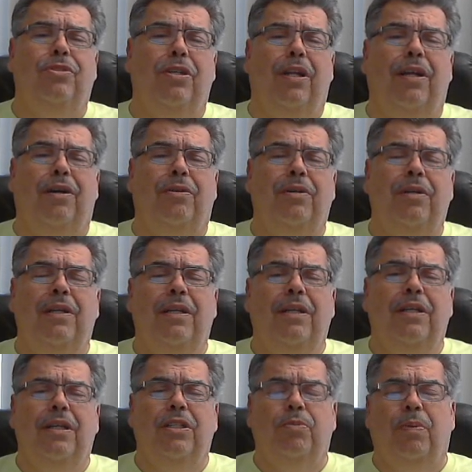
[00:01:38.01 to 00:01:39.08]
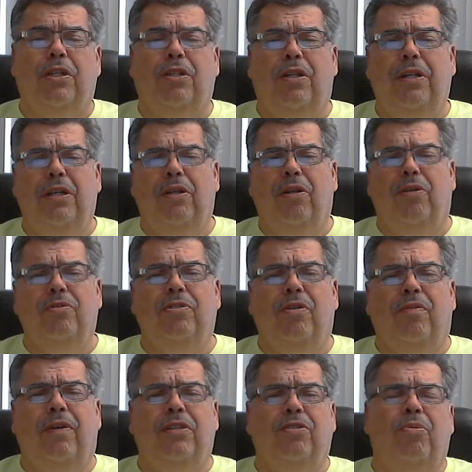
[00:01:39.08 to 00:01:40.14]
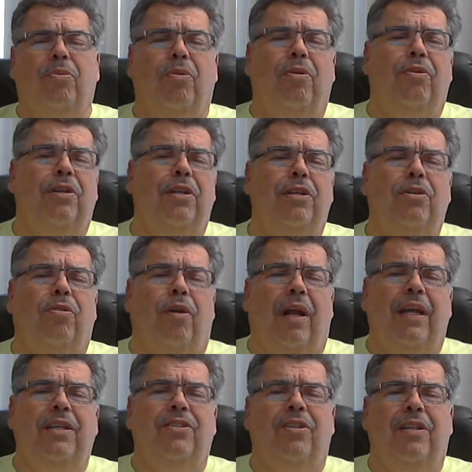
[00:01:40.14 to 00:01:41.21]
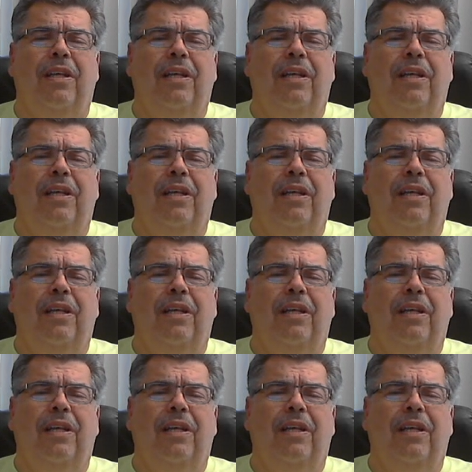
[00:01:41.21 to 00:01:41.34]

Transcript: You know, especially those of us who are in Christ,